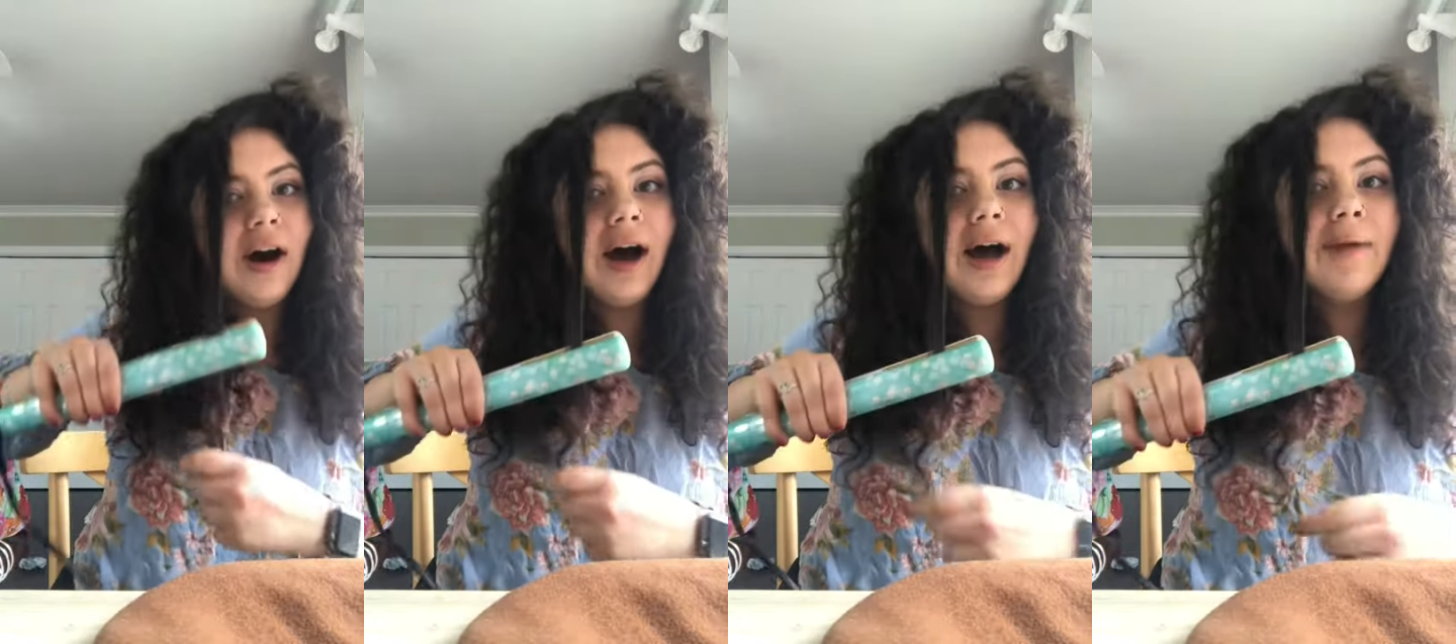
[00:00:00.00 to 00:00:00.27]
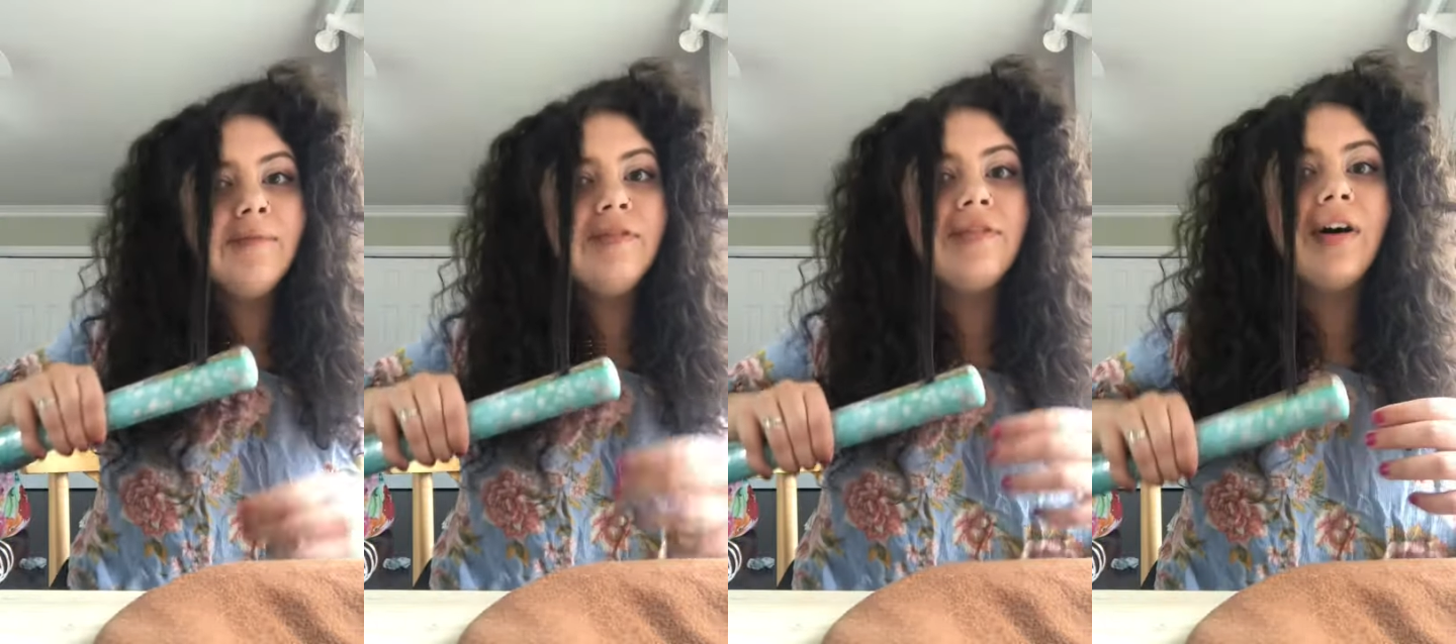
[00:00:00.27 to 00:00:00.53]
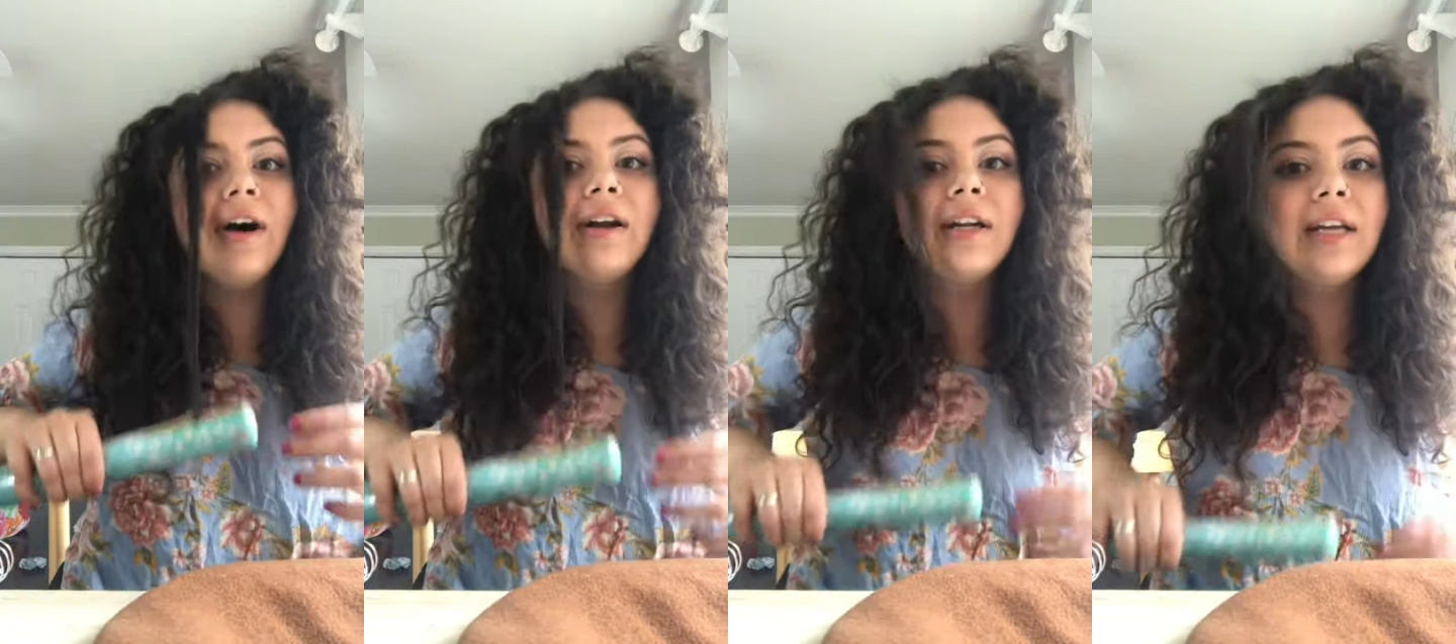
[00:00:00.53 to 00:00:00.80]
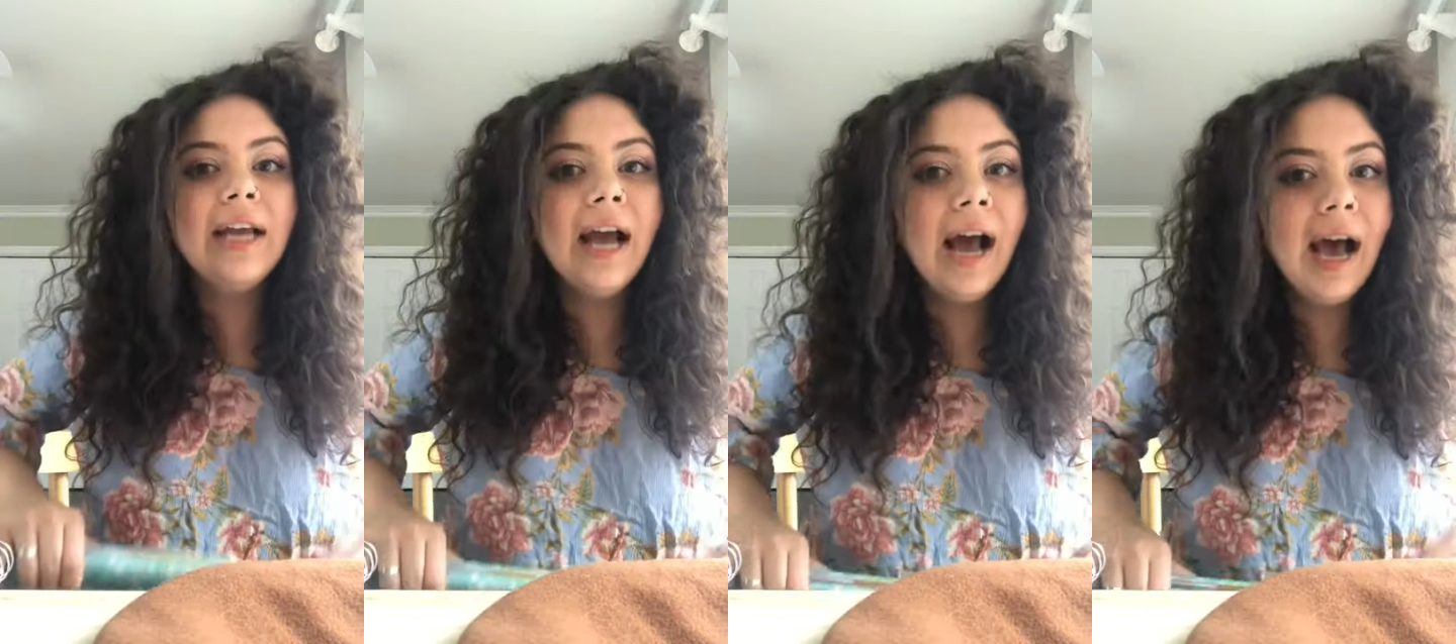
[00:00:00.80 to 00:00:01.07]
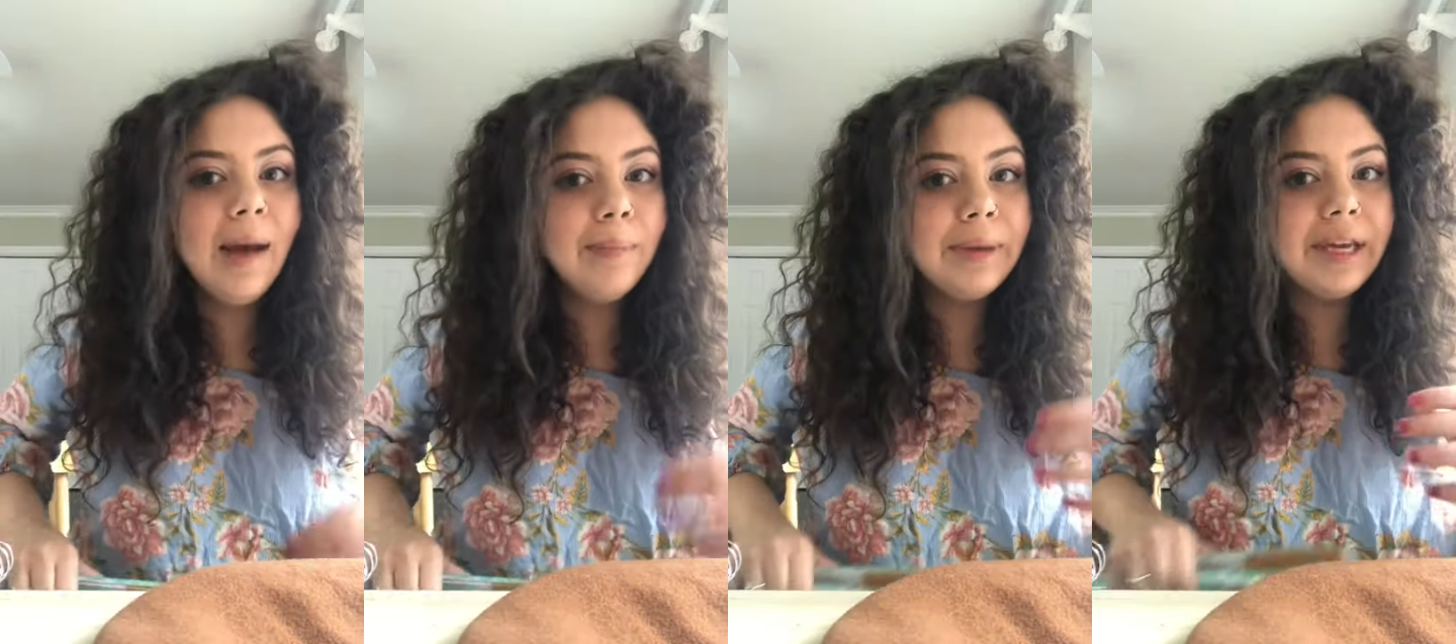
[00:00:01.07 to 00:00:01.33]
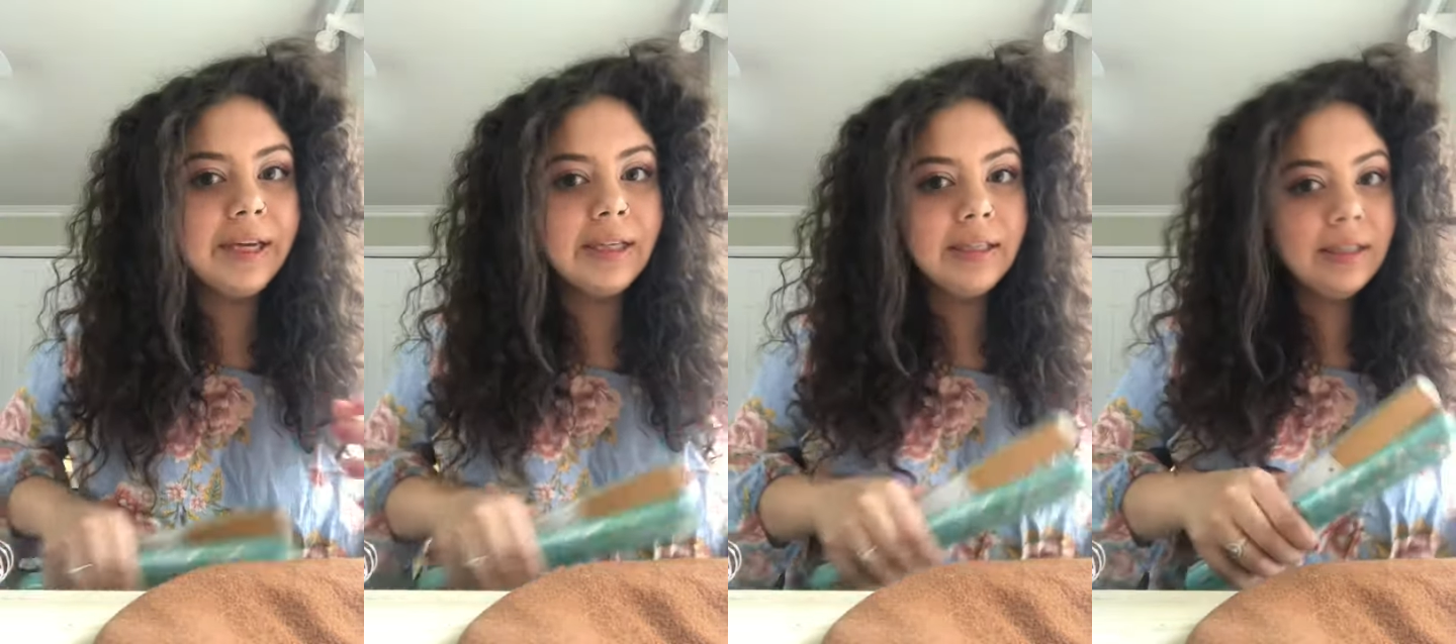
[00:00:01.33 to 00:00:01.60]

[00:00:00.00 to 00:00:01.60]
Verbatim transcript: I'm finally happy.